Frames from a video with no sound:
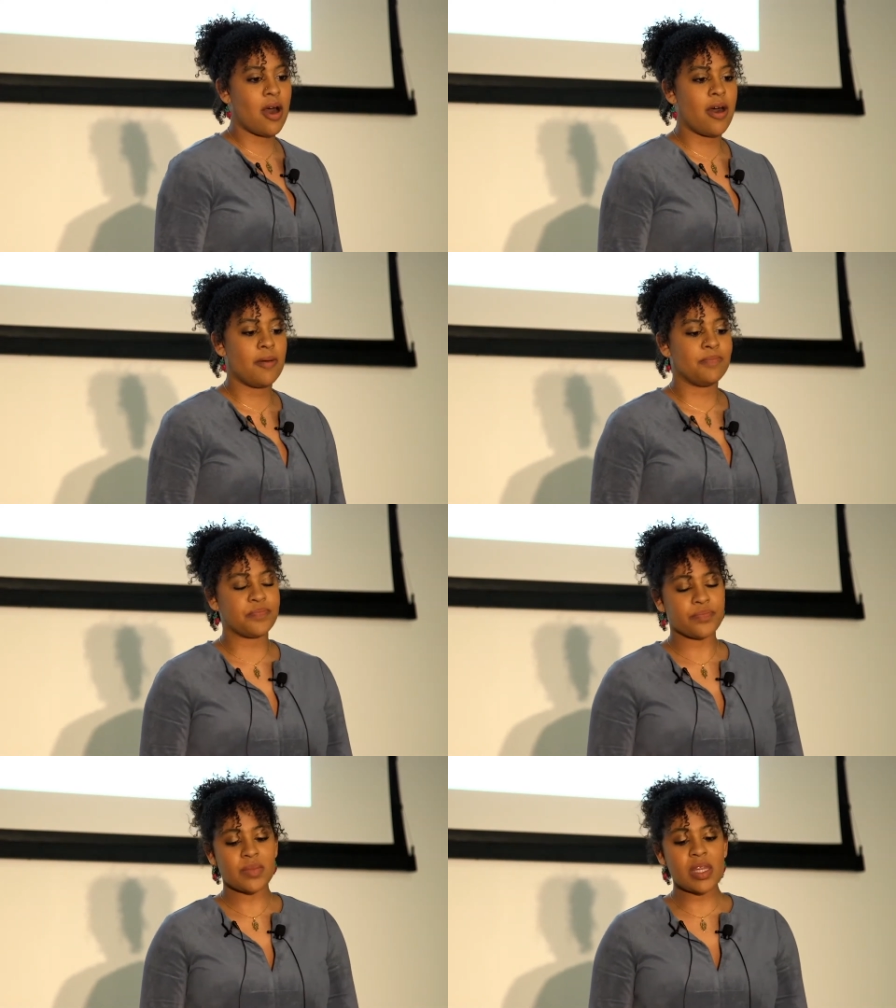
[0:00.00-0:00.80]

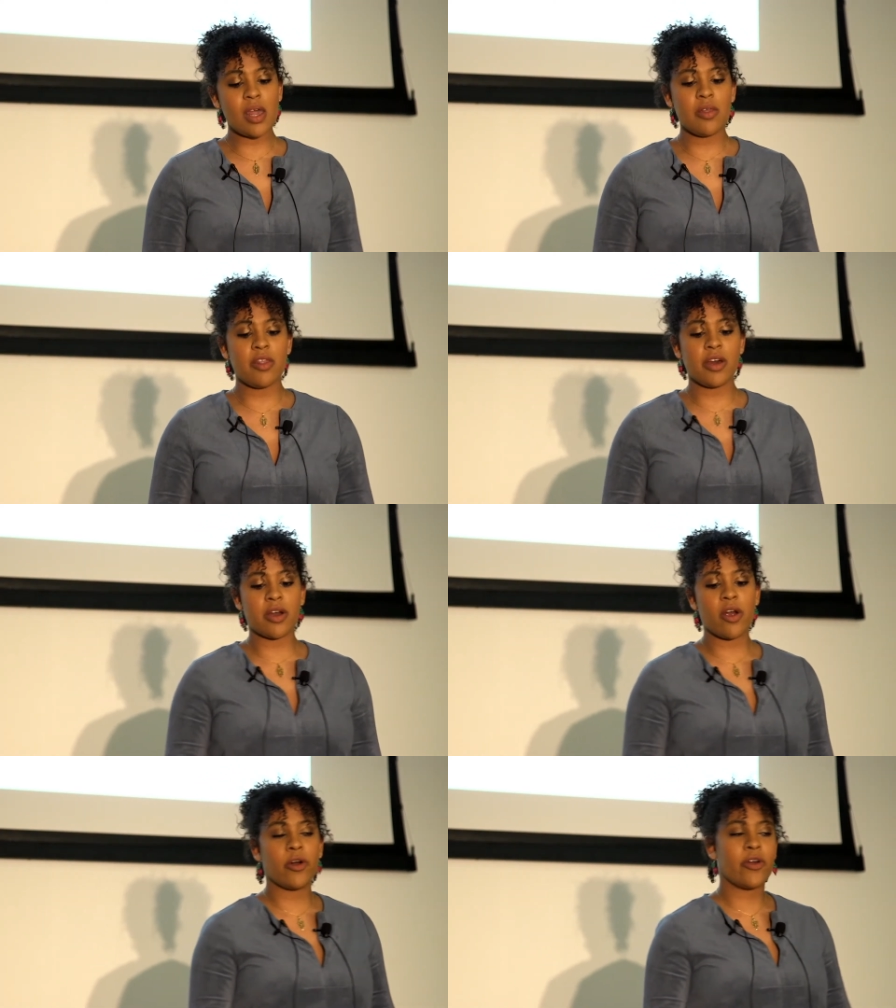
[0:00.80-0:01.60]
Um, the
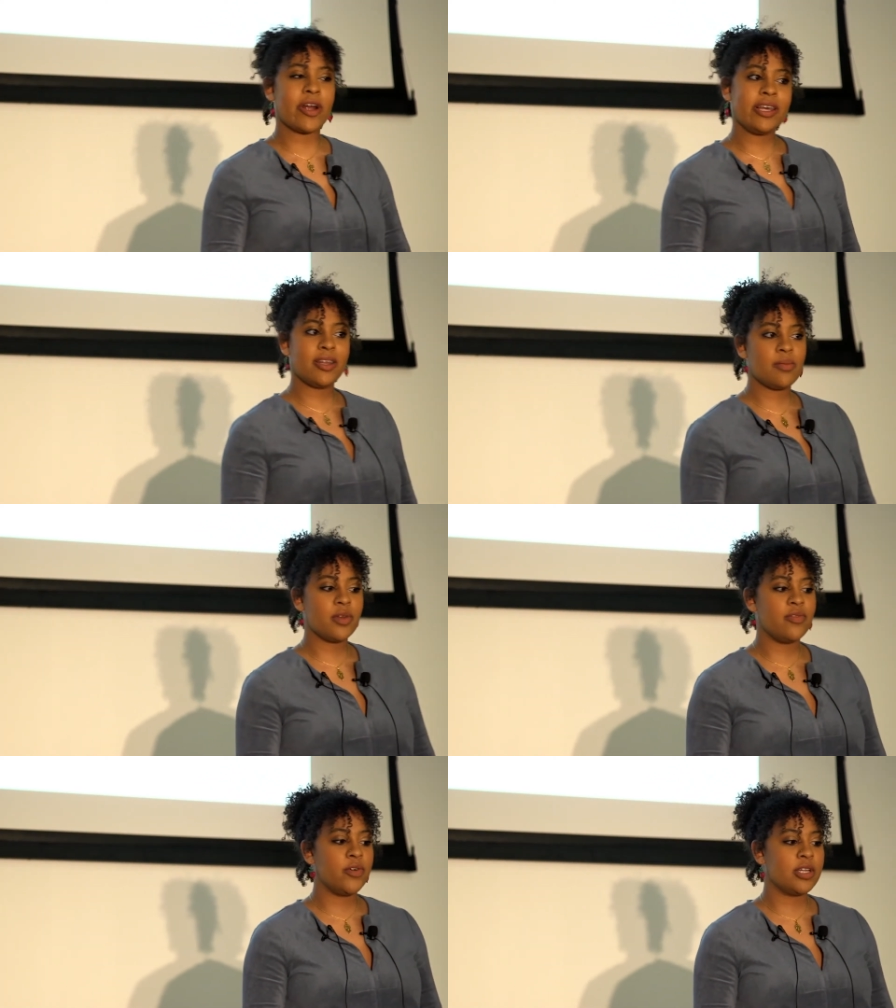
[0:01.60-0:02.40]
curriculum
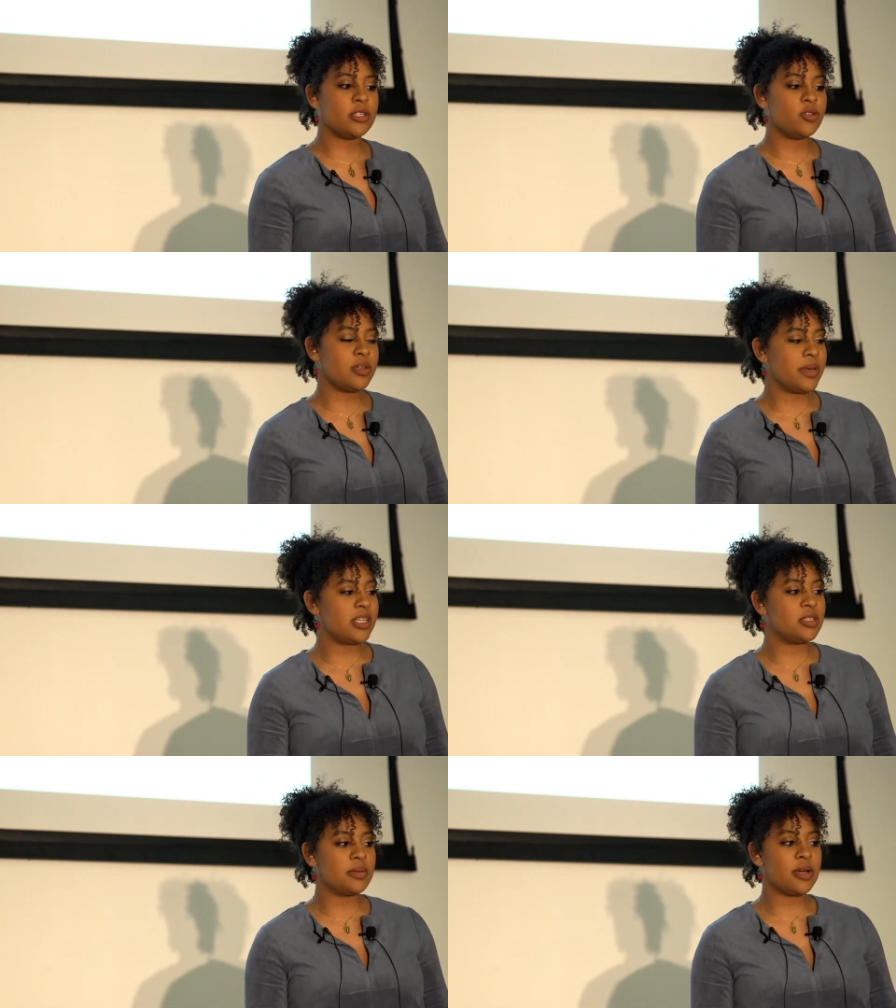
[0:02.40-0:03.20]
with food industry
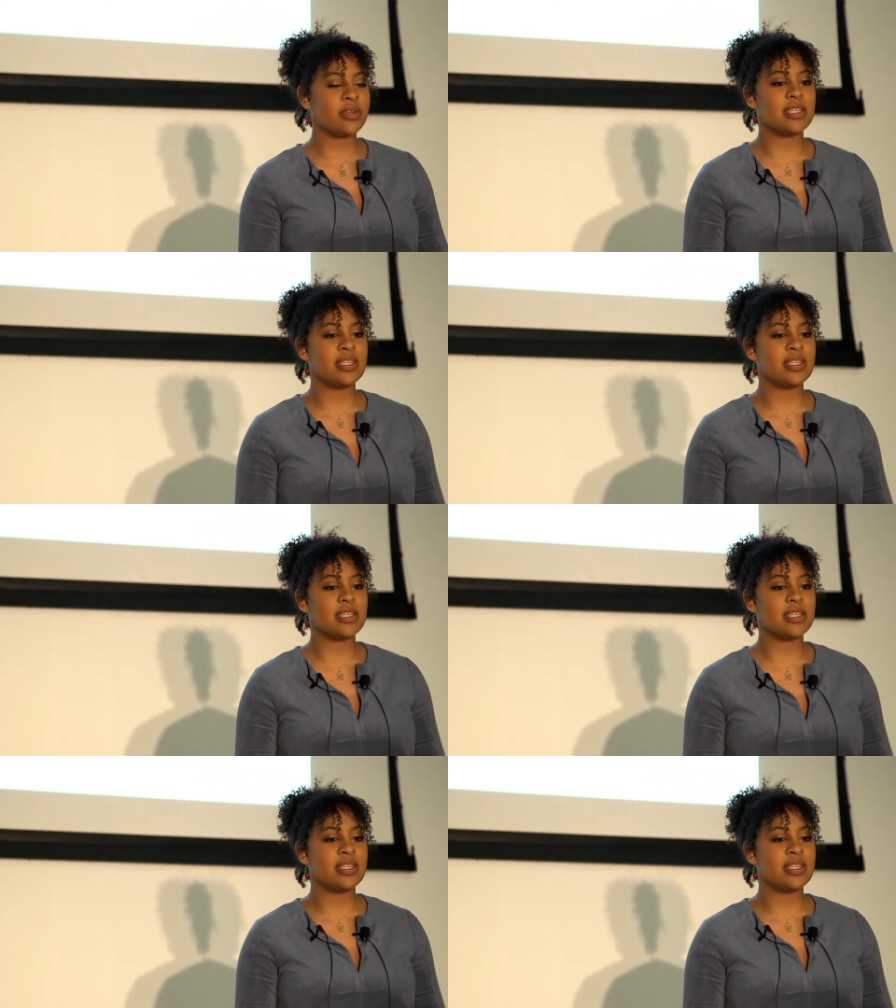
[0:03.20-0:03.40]
management